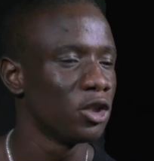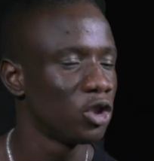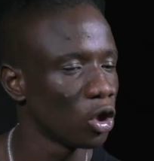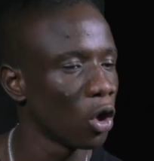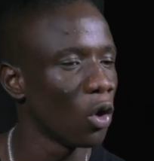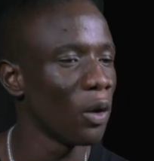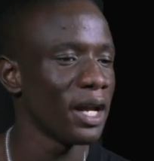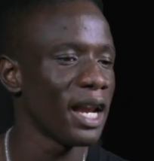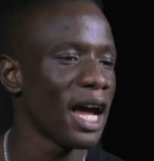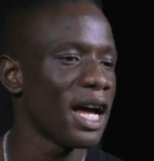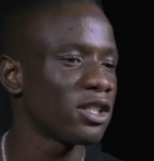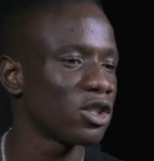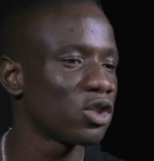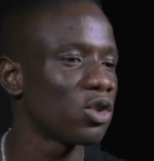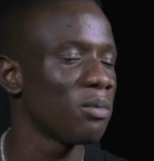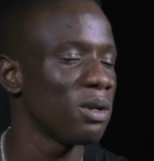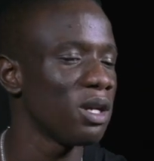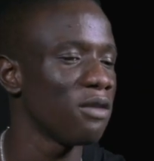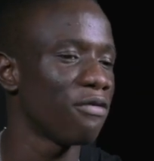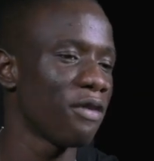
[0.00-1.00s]
So it has
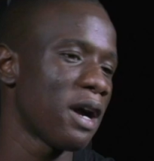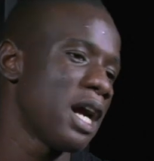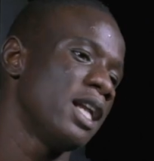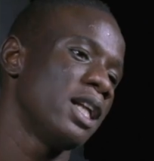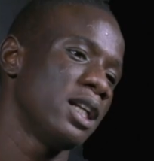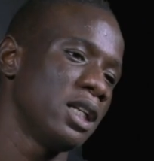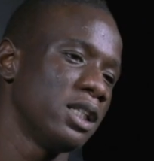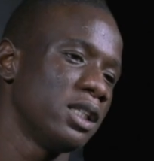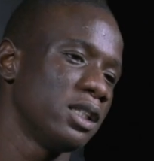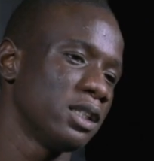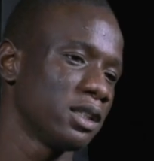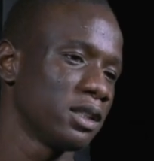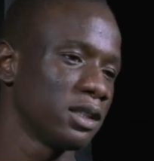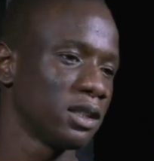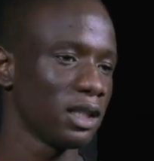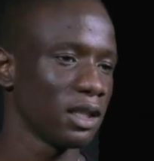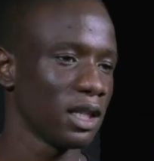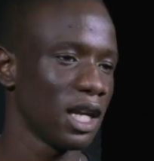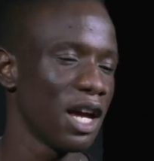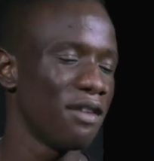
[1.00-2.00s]
to be Finally.
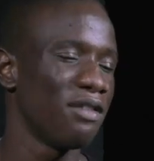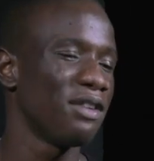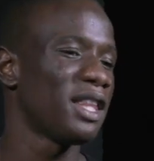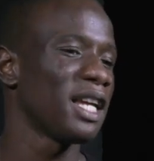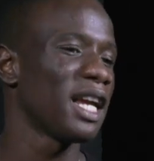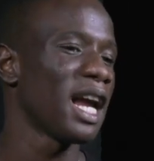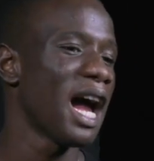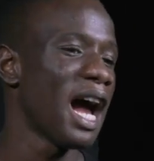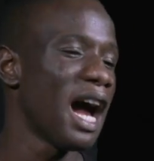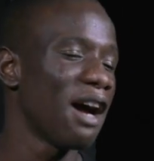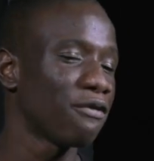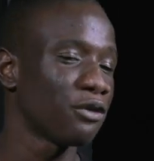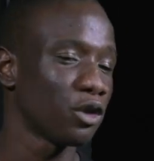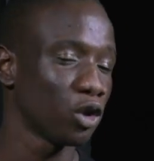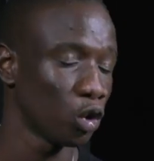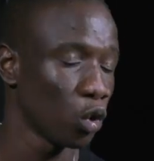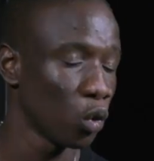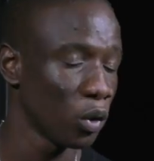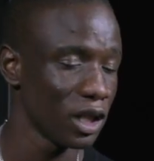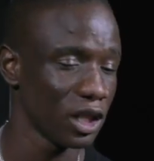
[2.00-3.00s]
Everything I have
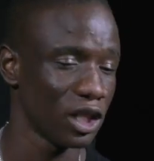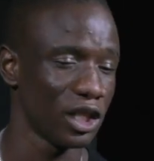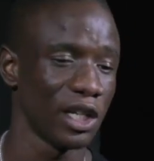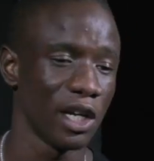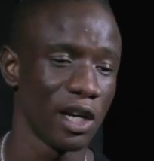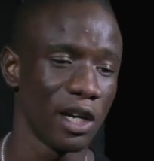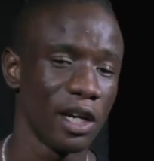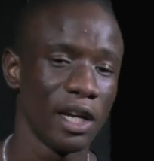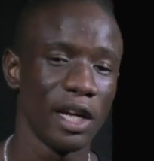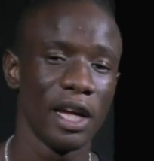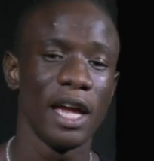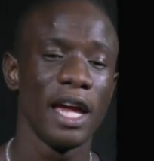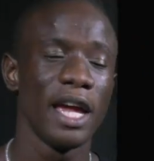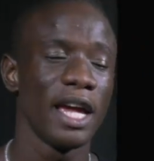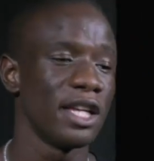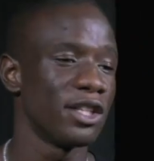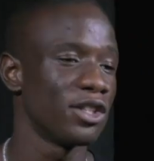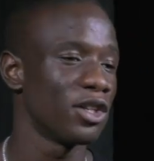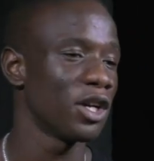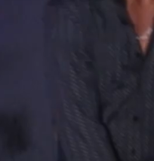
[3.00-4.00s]
to do this year is